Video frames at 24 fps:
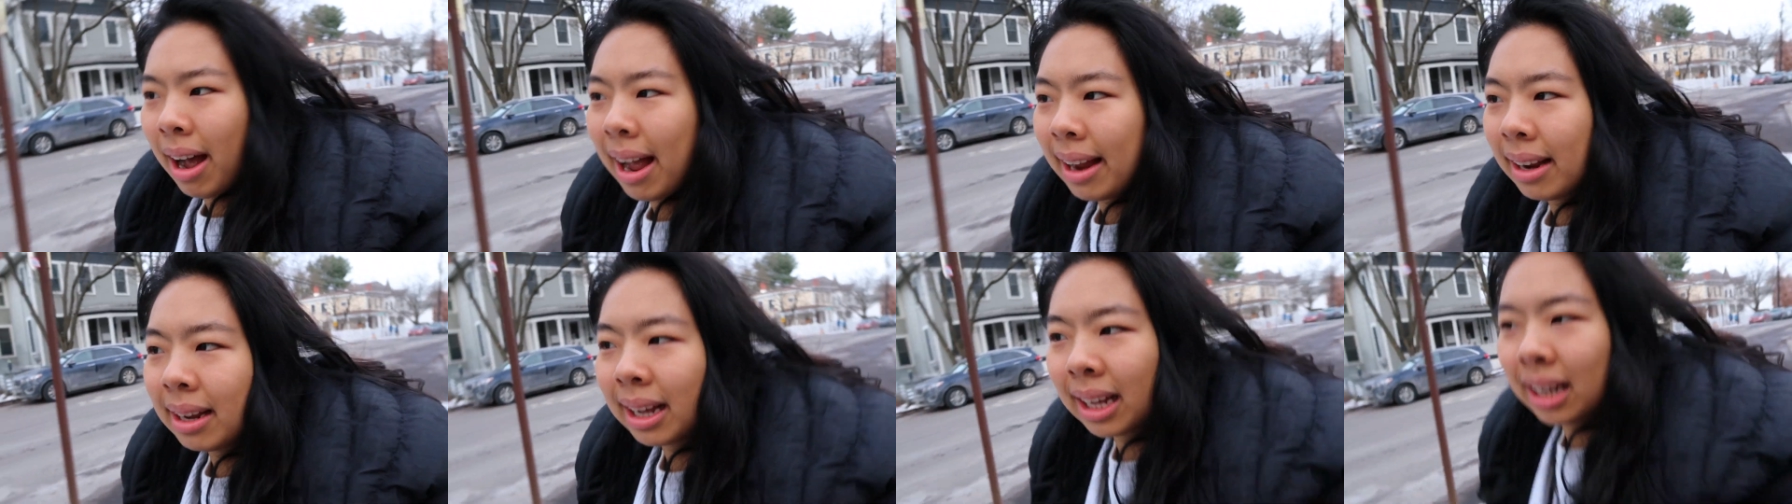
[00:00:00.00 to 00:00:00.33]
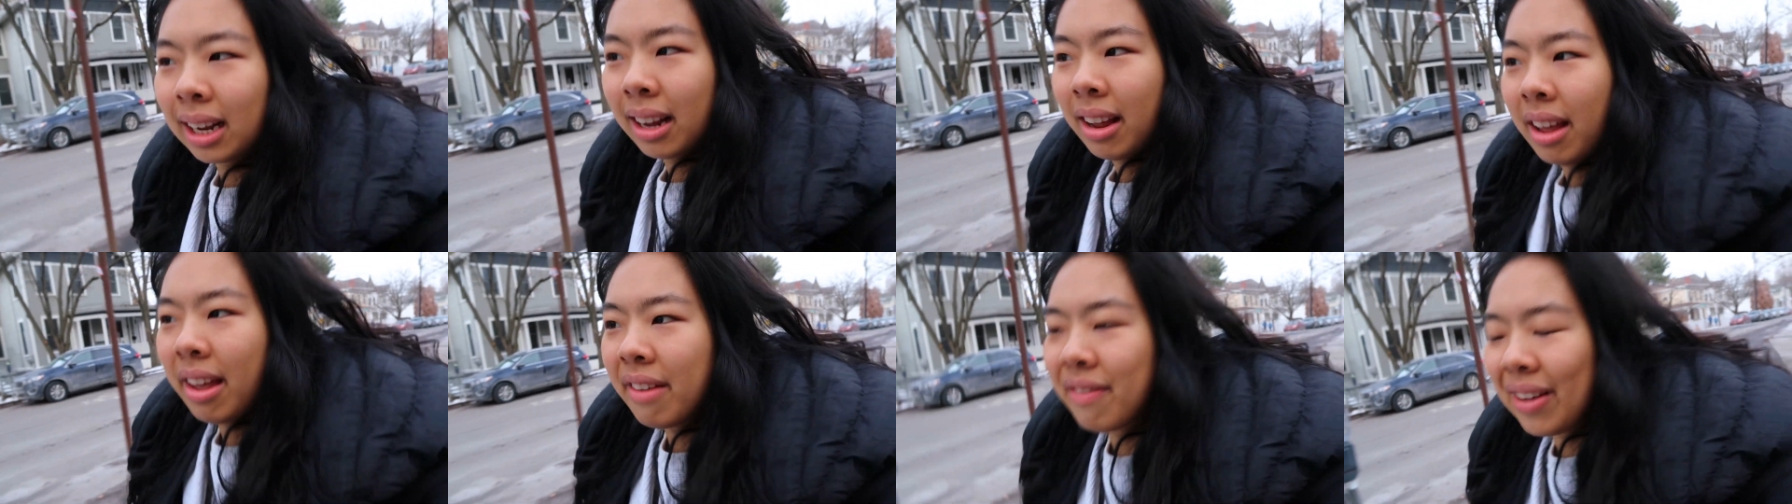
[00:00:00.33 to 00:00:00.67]

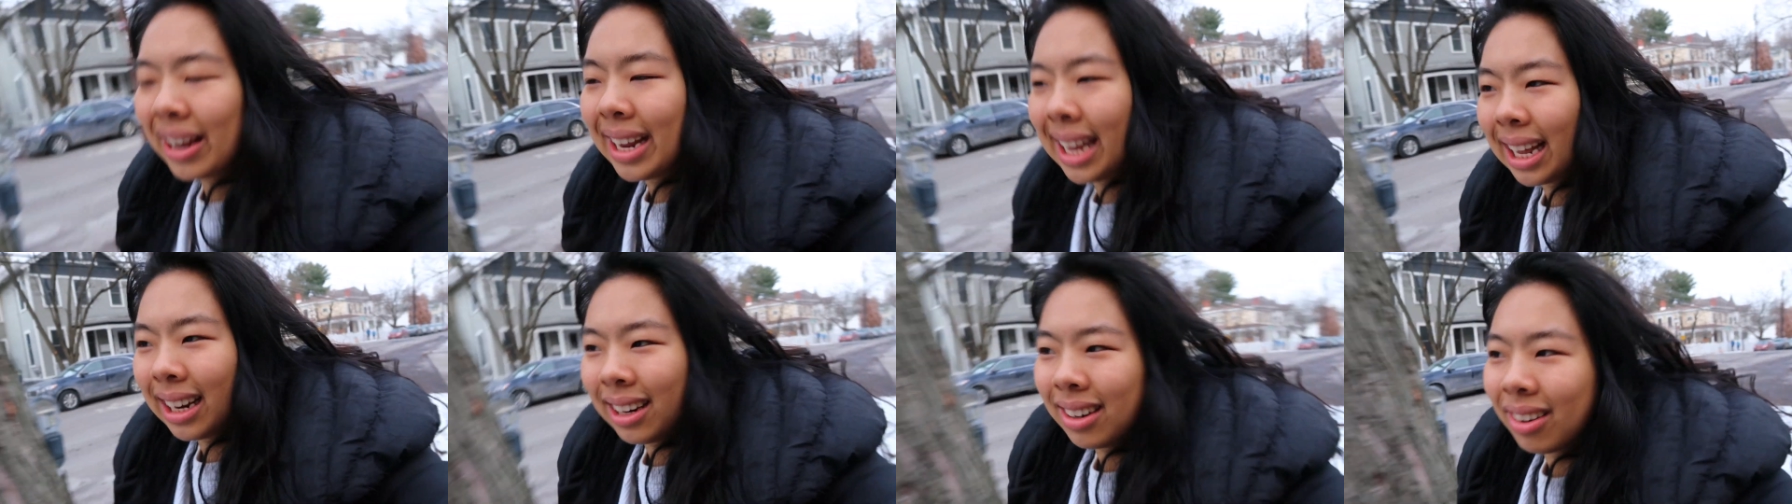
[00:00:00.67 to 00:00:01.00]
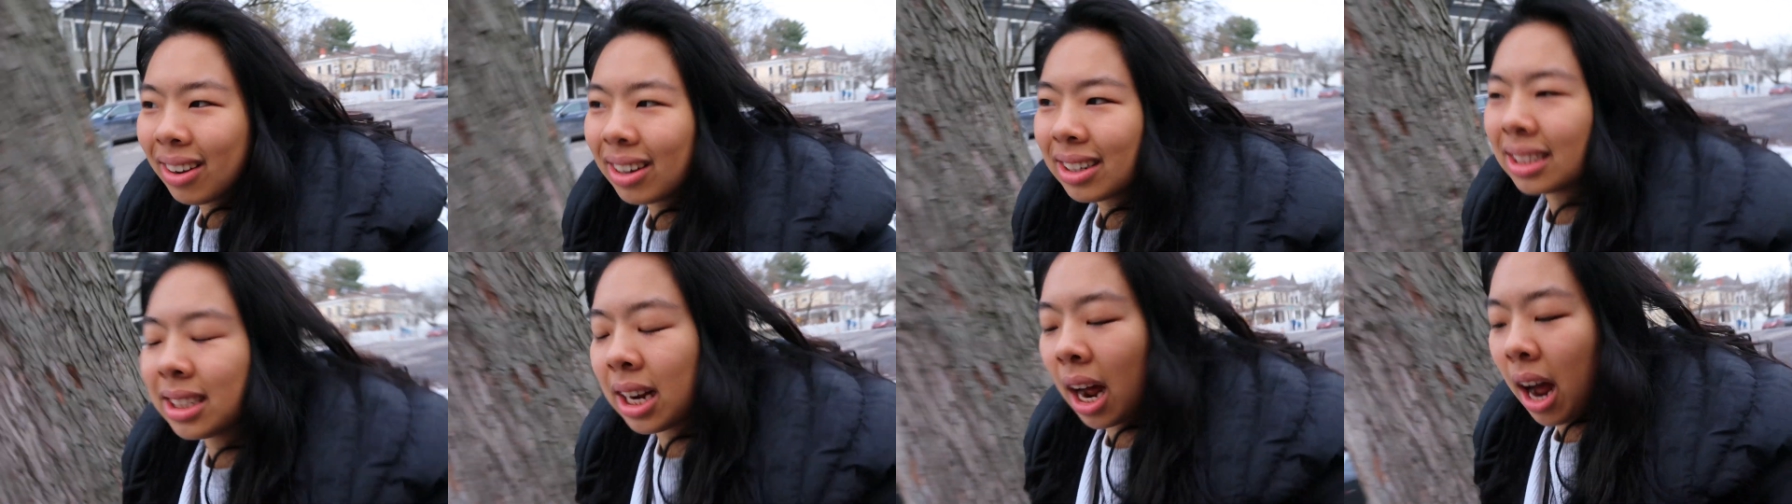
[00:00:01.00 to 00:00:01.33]
Sam, we
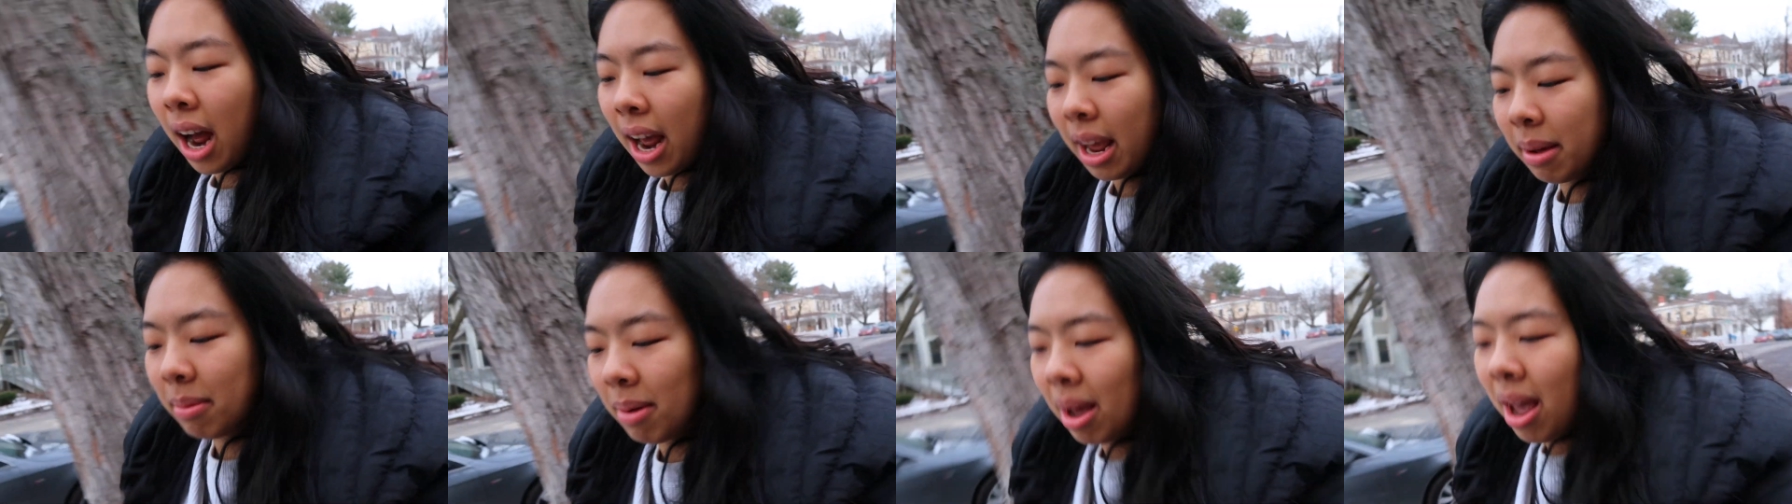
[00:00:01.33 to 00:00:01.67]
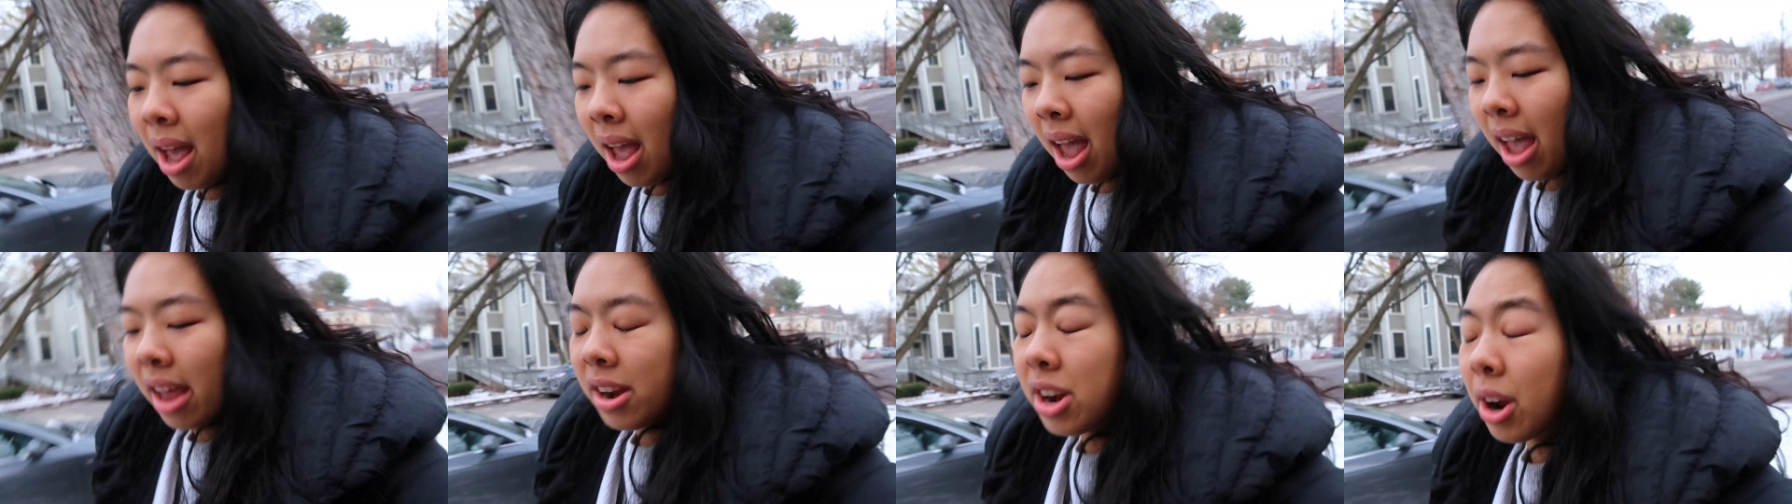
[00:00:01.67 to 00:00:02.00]
covered the bases.
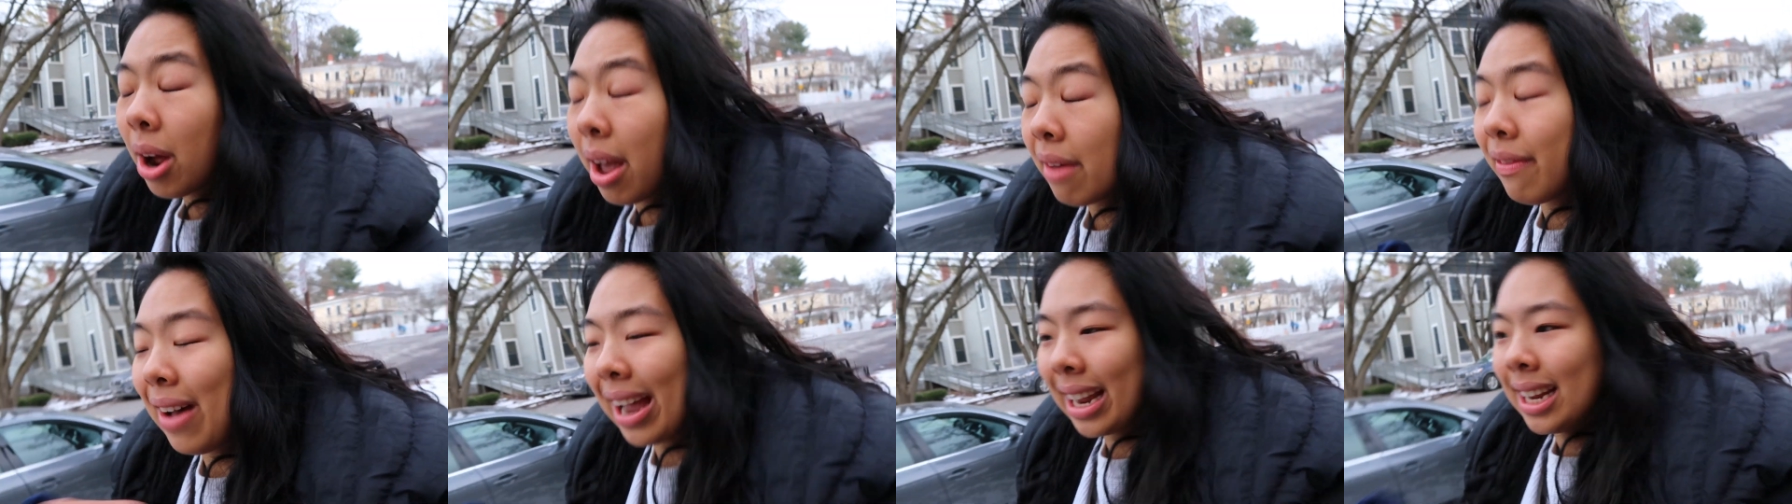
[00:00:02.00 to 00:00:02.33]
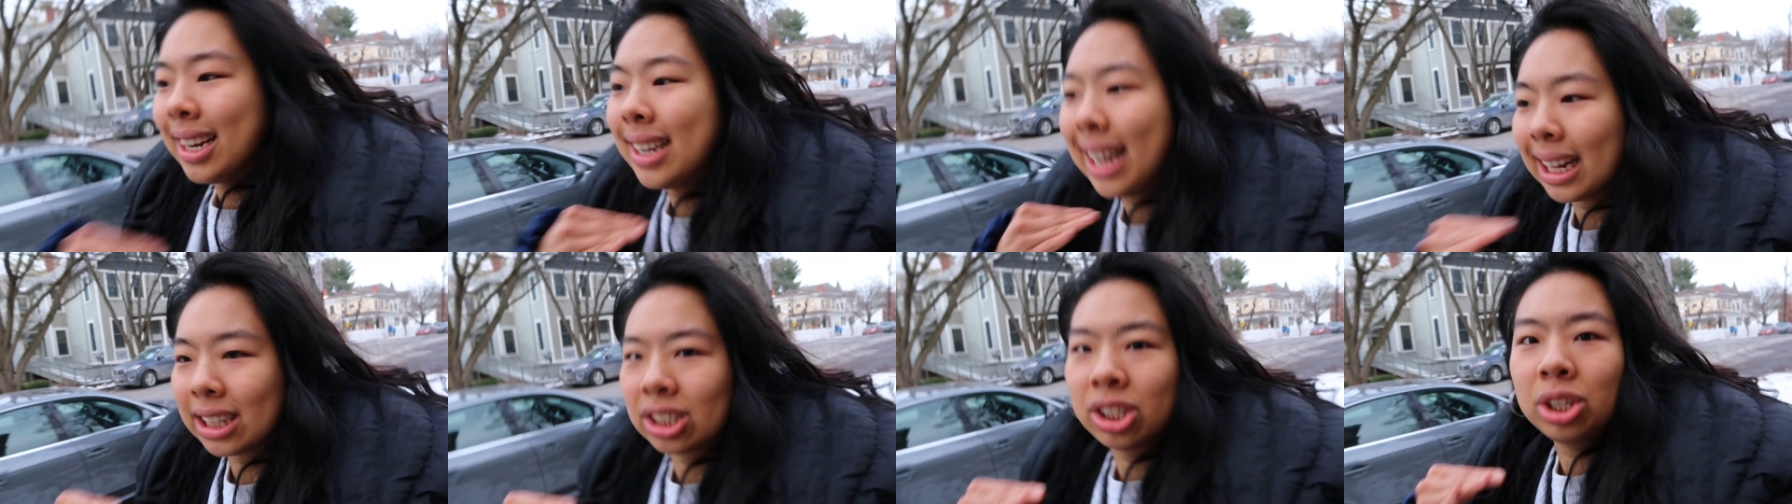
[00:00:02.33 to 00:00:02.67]
Okay, we
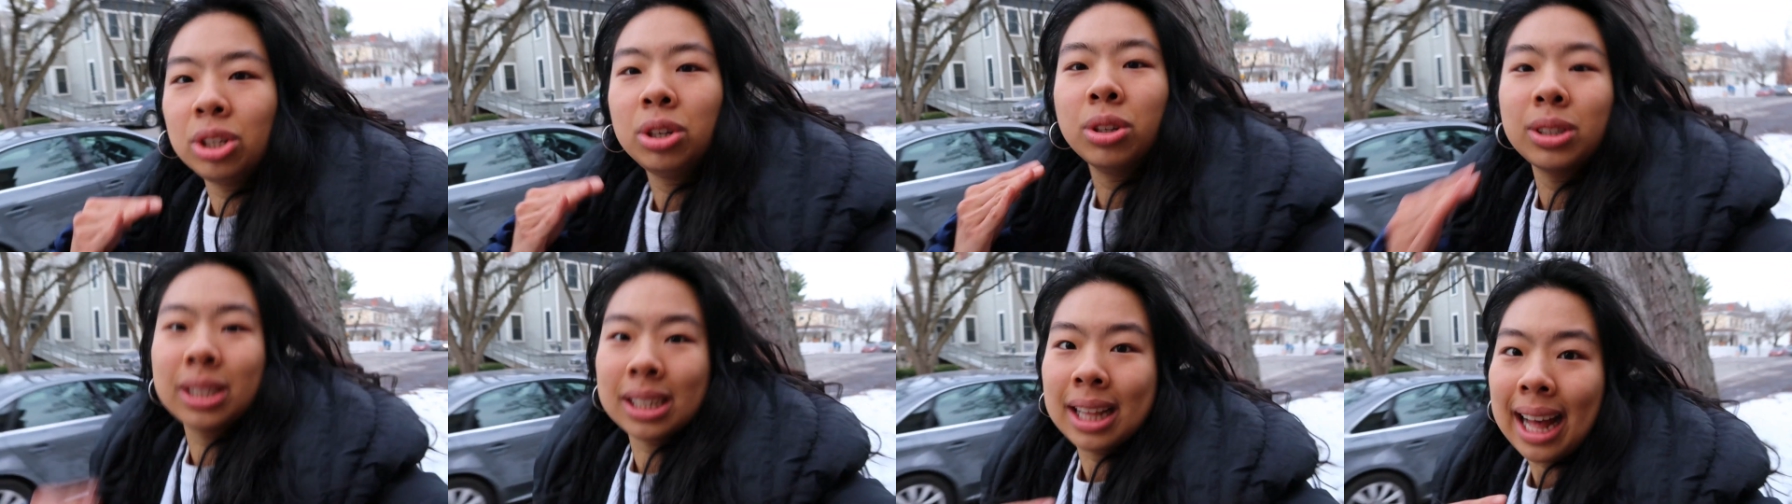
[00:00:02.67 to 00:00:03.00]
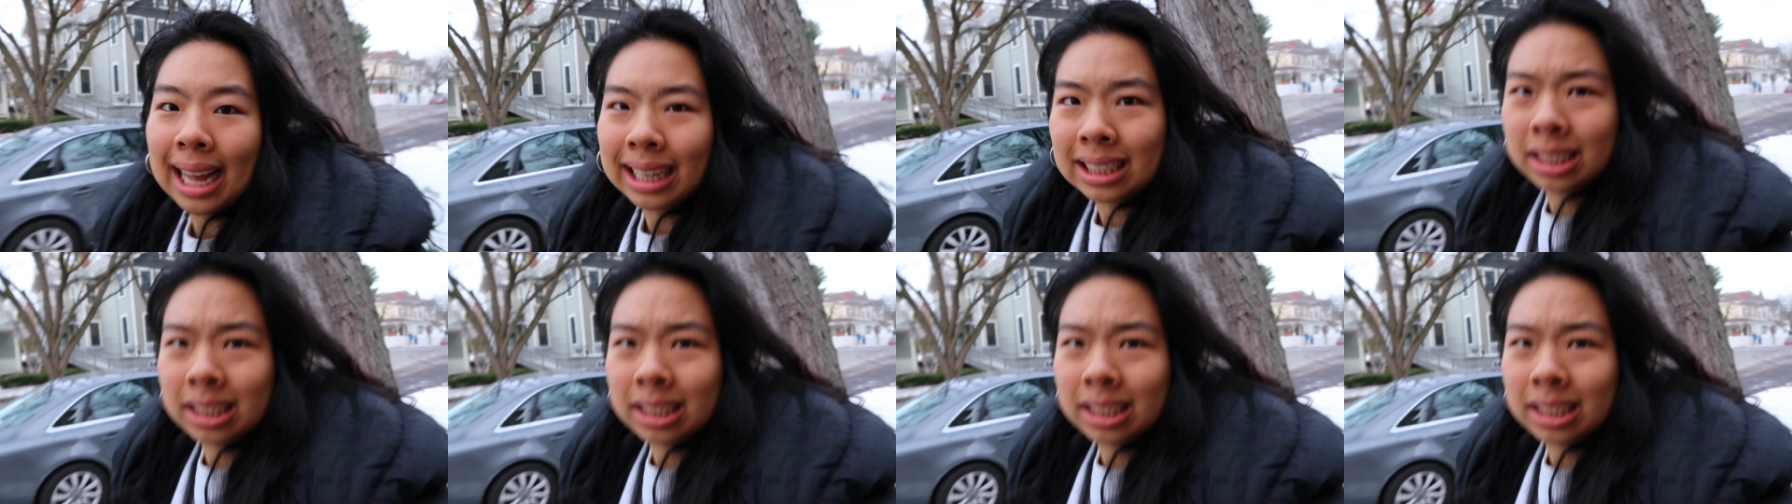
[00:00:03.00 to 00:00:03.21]
can continue.